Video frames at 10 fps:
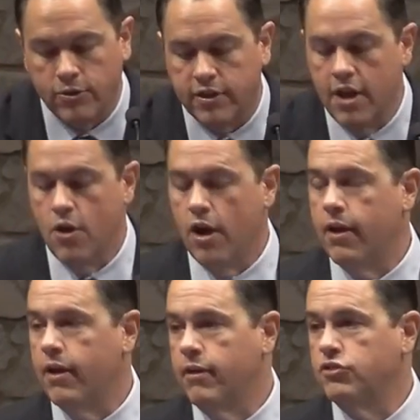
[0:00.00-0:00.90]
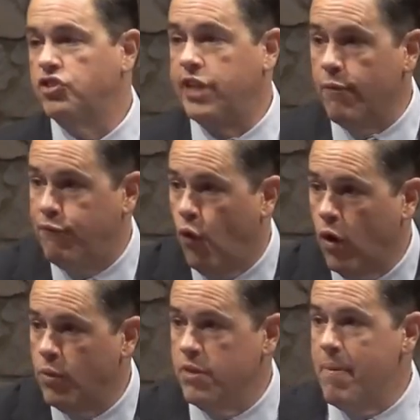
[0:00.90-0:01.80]
step forward with a man like
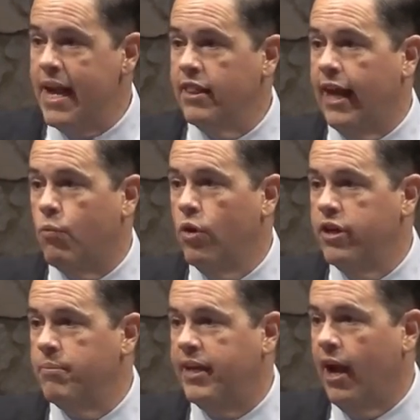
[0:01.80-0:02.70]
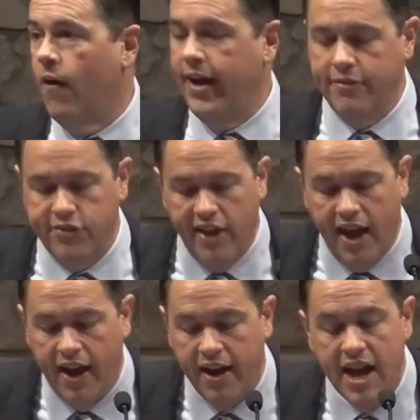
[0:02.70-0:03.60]
William Carey and say,
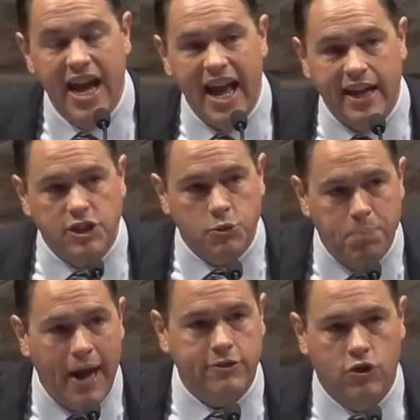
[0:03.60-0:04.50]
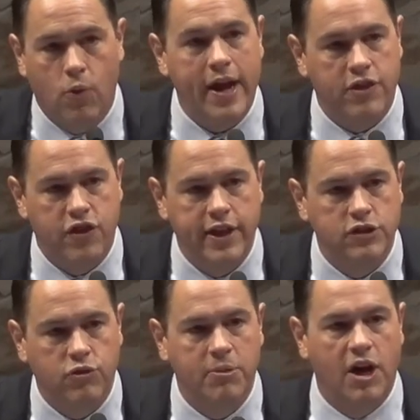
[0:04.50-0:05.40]
expect great things from God,
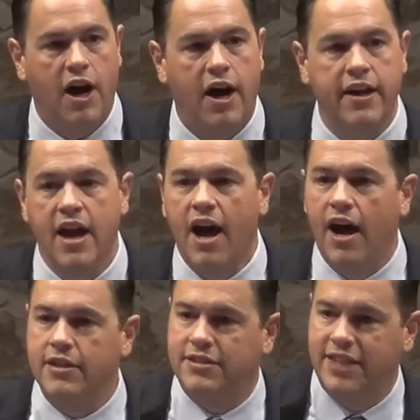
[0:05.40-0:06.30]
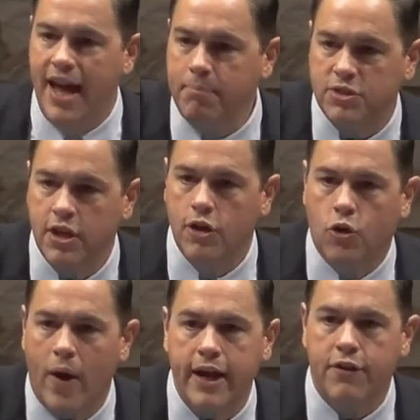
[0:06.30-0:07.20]
attempt great things
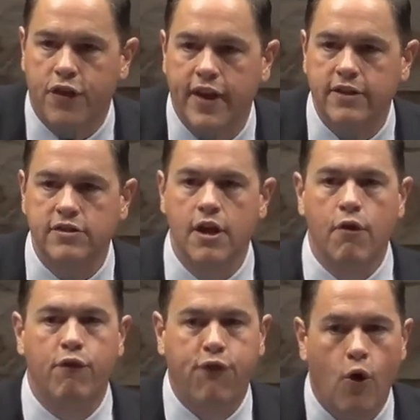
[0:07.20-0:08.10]
for God.